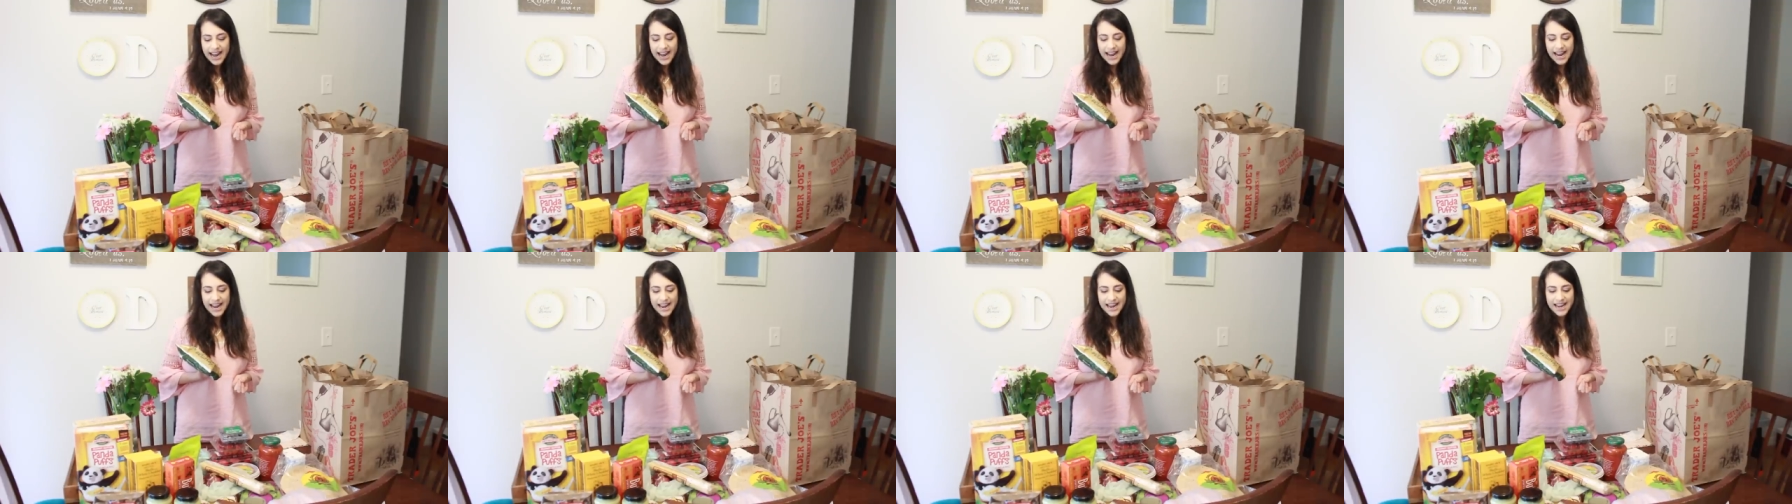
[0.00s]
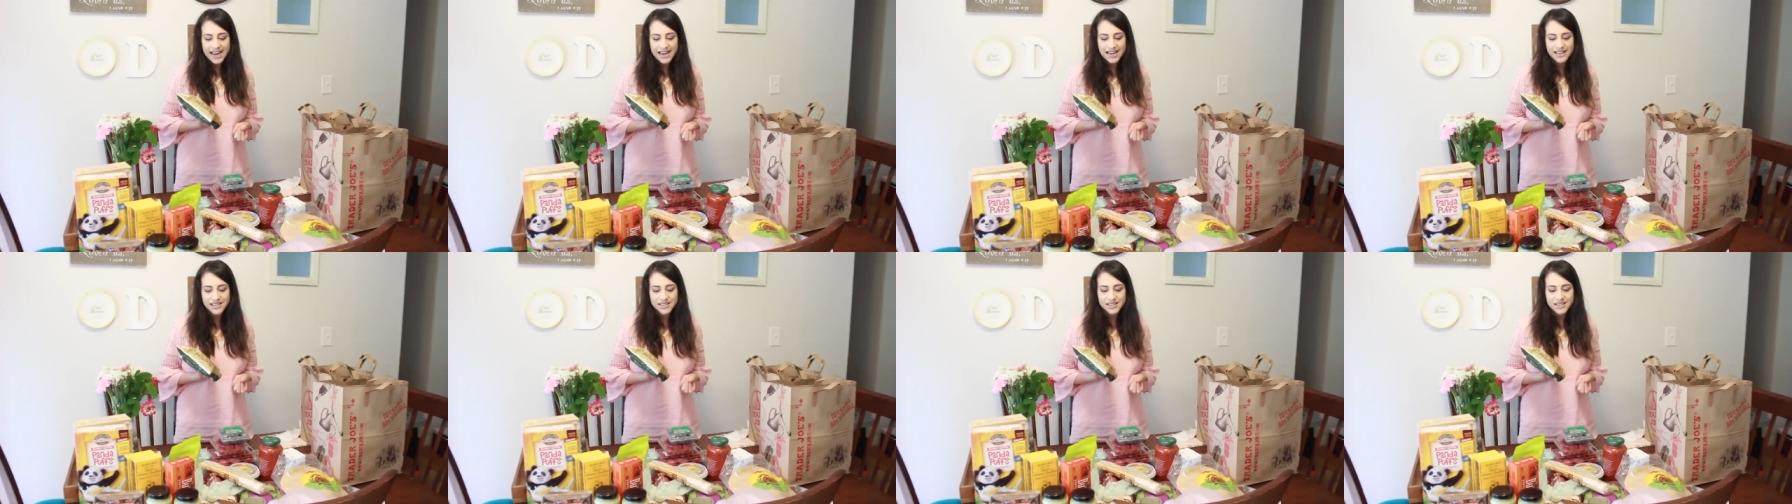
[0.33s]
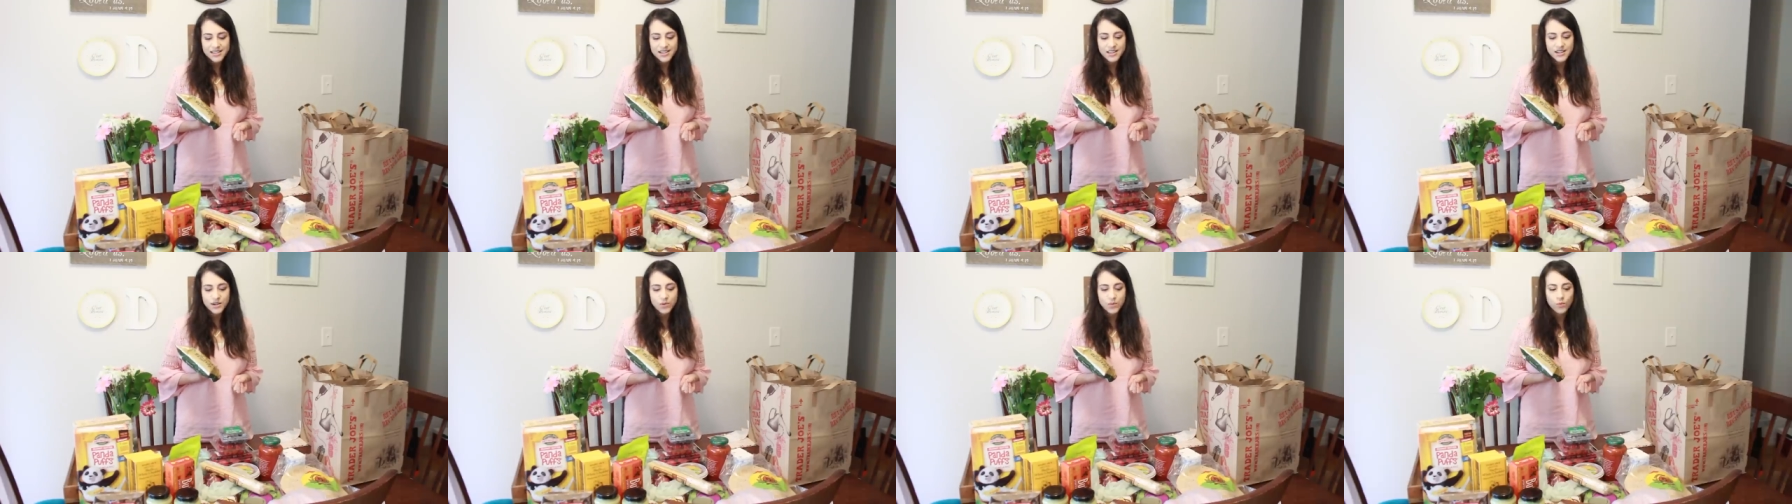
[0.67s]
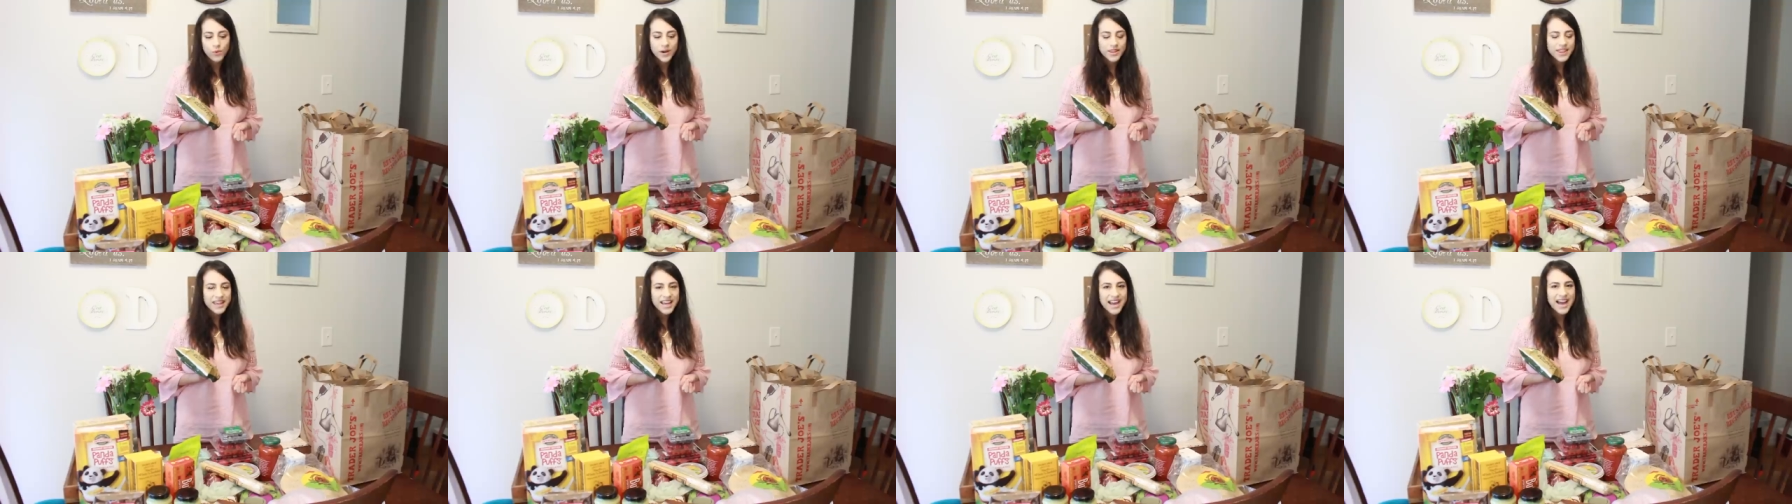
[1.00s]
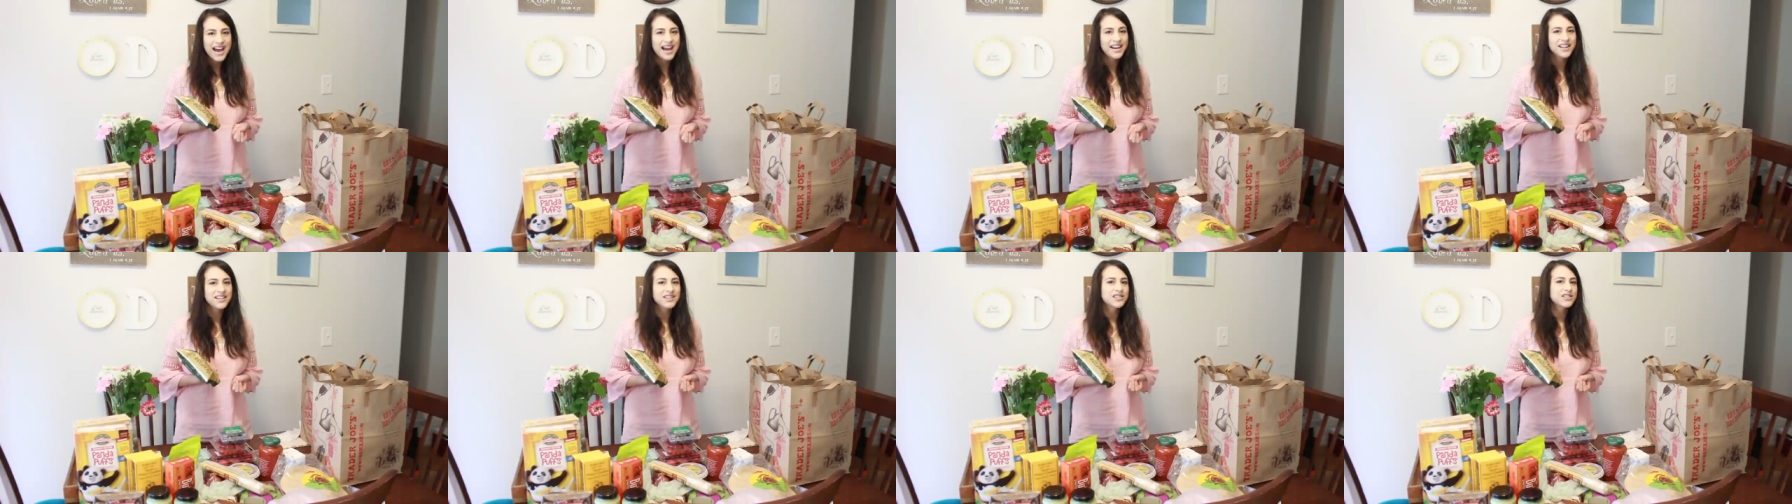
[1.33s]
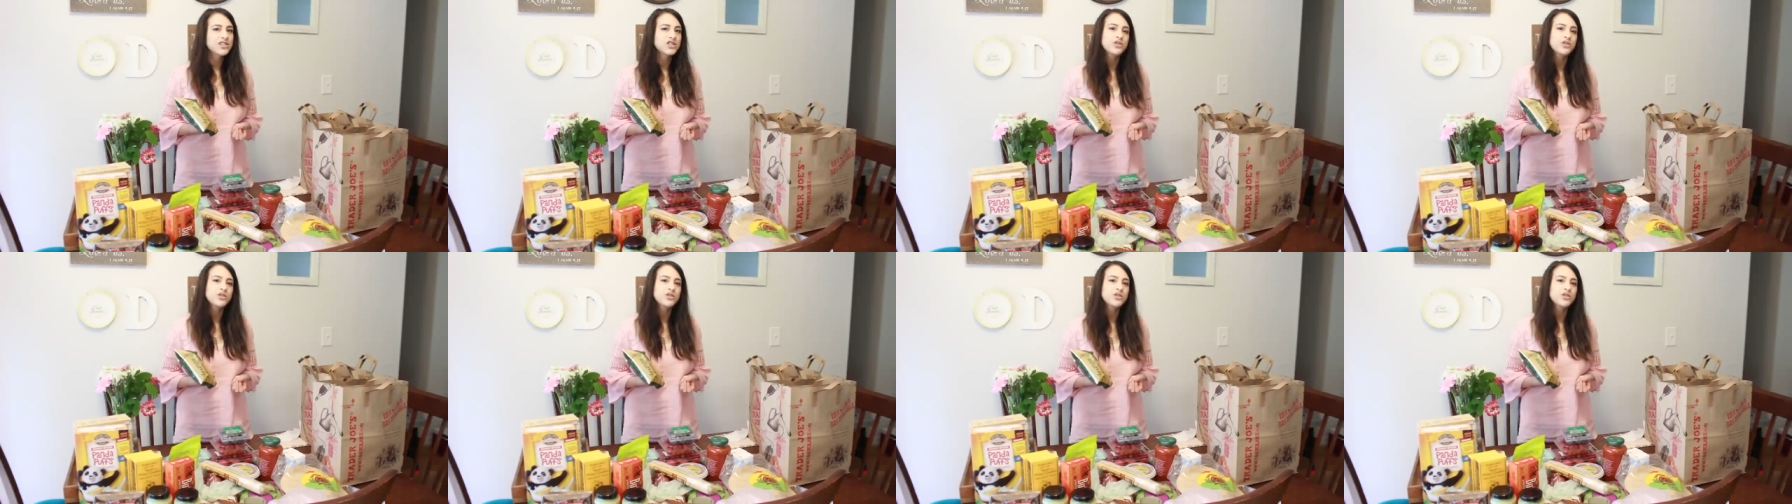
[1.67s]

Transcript: and what they had at the